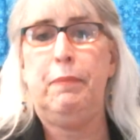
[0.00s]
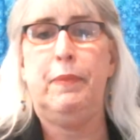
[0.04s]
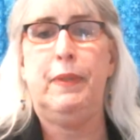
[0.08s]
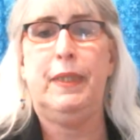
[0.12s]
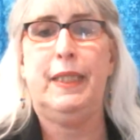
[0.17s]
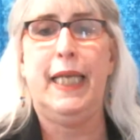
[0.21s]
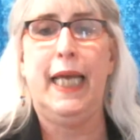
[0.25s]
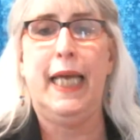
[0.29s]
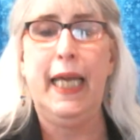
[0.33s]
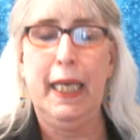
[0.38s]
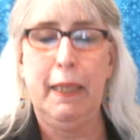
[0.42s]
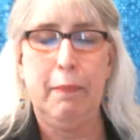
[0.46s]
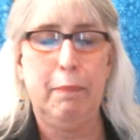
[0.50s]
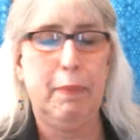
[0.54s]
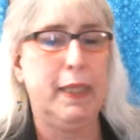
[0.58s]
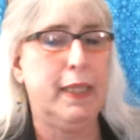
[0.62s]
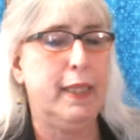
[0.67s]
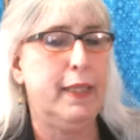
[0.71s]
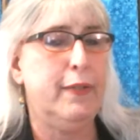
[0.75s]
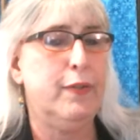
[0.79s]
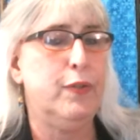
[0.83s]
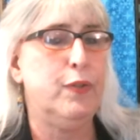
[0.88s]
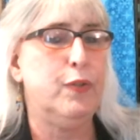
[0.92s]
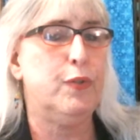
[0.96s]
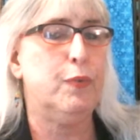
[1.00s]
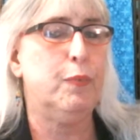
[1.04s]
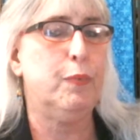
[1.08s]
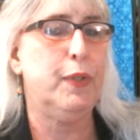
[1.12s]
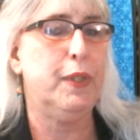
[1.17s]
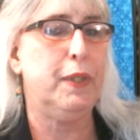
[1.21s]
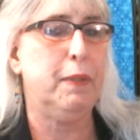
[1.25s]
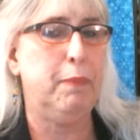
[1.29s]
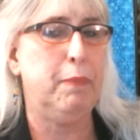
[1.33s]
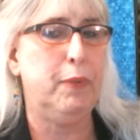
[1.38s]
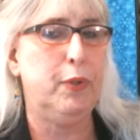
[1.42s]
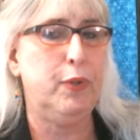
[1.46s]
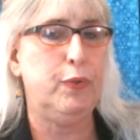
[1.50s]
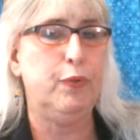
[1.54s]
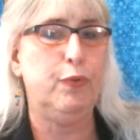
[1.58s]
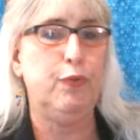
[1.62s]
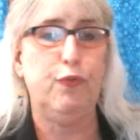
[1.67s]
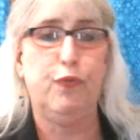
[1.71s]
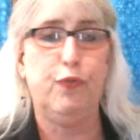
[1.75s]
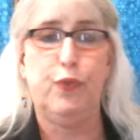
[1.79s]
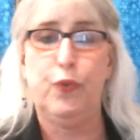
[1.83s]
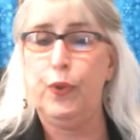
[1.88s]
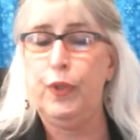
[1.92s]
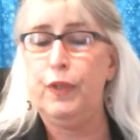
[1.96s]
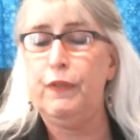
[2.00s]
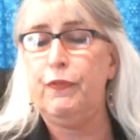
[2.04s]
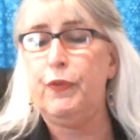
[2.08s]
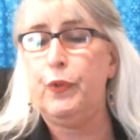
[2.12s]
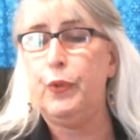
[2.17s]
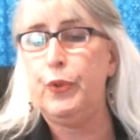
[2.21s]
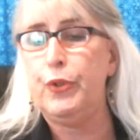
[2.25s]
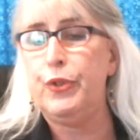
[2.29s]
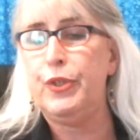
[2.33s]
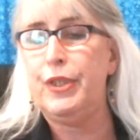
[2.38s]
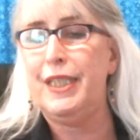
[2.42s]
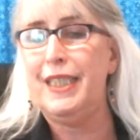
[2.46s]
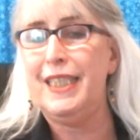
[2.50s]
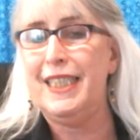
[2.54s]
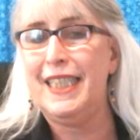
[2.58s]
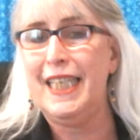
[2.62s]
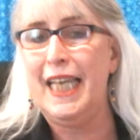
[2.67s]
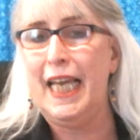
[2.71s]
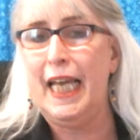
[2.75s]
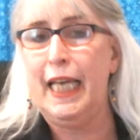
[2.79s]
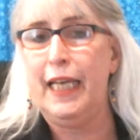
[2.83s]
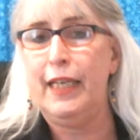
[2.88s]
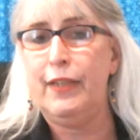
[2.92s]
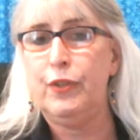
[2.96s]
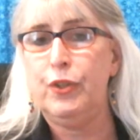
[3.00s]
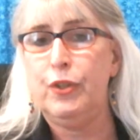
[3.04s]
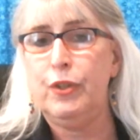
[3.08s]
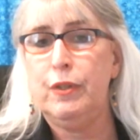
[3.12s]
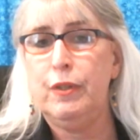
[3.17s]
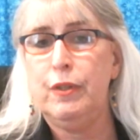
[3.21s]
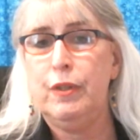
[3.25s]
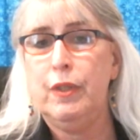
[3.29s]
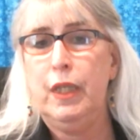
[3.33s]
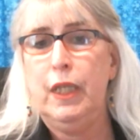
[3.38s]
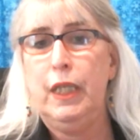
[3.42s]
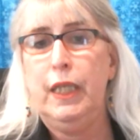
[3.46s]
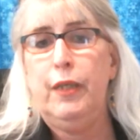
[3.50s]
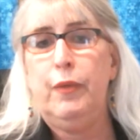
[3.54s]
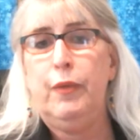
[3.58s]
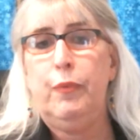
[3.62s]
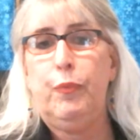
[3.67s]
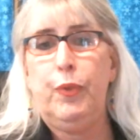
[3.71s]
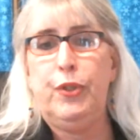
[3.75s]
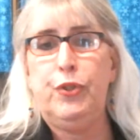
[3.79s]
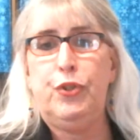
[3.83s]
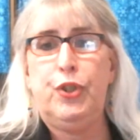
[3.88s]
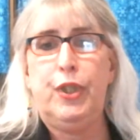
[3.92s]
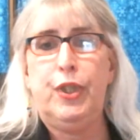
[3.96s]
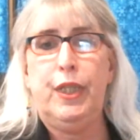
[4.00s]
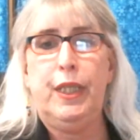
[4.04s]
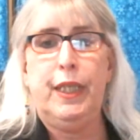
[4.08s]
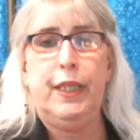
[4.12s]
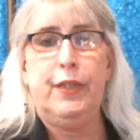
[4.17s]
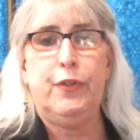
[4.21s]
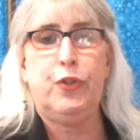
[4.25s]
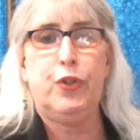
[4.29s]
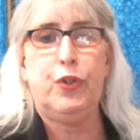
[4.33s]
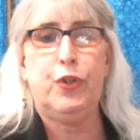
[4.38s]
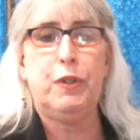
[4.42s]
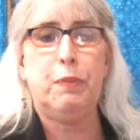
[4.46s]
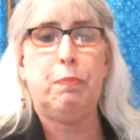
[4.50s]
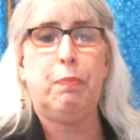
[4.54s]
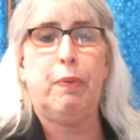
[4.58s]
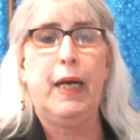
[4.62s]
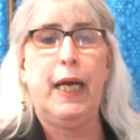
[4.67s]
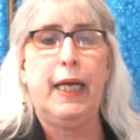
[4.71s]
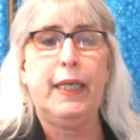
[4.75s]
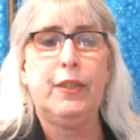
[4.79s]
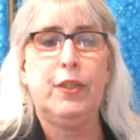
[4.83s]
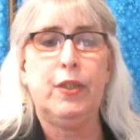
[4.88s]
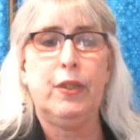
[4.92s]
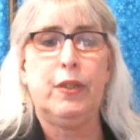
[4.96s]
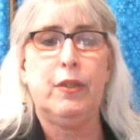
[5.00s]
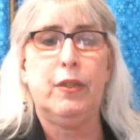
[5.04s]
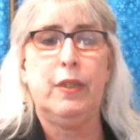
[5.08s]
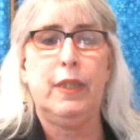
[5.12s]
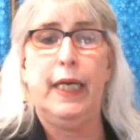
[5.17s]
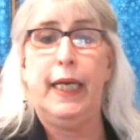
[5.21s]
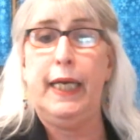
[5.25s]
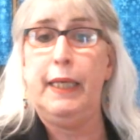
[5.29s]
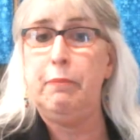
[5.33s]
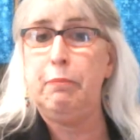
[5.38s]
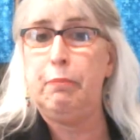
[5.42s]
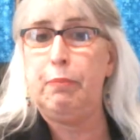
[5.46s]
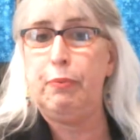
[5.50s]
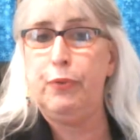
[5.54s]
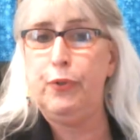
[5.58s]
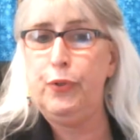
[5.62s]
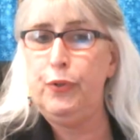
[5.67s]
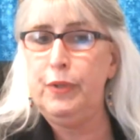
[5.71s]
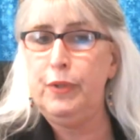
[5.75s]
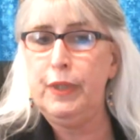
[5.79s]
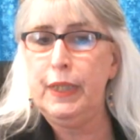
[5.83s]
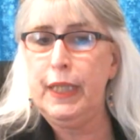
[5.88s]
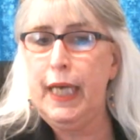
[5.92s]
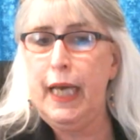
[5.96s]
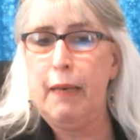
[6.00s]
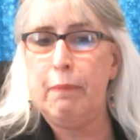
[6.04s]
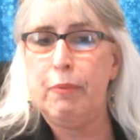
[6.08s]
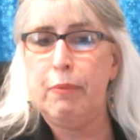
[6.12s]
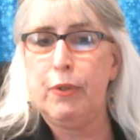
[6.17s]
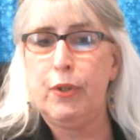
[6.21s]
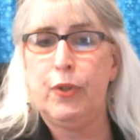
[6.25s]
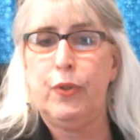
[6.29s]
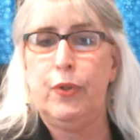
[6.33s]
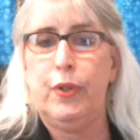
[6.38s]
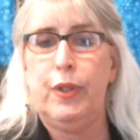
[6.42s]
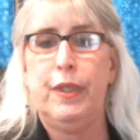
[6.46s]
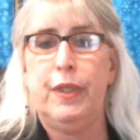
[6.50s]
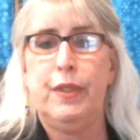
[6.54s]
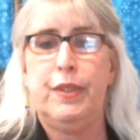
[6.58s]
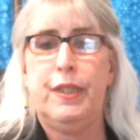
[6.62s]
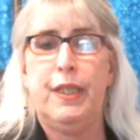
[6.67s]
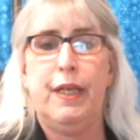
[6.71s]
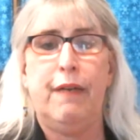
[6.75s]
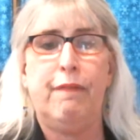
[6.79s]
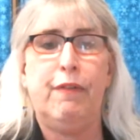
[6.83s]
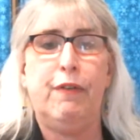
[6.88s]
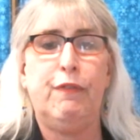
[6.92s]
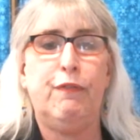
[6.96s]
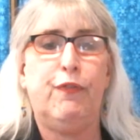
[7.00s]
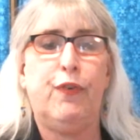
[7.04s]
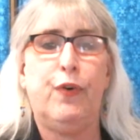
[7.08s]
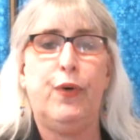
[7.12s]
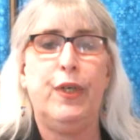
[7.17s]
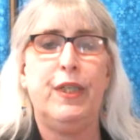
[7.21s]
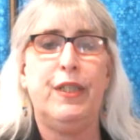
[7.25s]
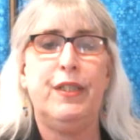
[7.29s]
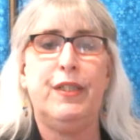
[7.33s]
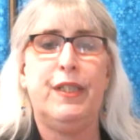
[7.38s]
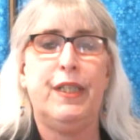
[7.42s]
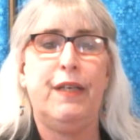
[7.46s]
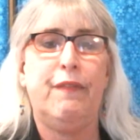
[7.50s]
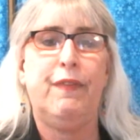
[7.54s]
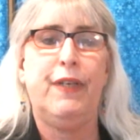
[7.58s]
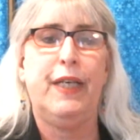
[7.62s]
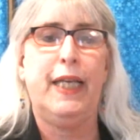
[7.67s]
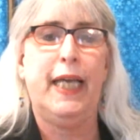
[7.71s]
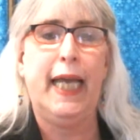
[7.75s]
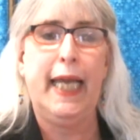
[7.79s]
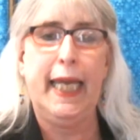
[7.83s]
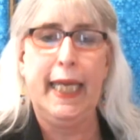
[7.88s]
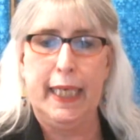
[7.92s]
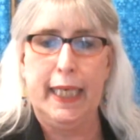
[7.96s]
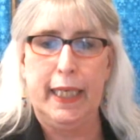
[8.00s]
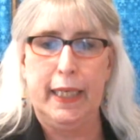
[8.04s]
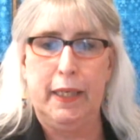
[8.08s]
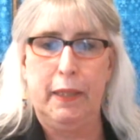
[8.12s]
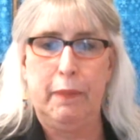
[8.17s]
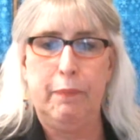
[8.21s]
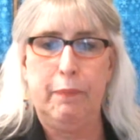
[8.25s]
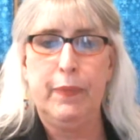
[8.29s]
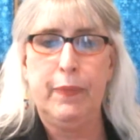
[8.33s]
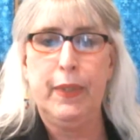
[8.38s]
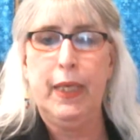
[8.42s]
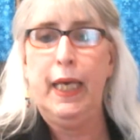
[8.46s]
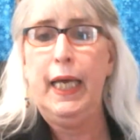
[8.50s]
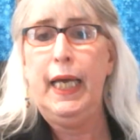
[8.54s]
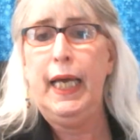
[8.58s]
day begins with the moon void of course in Sag, when she enters practical and prudent Capricorn at 7:47 a.m.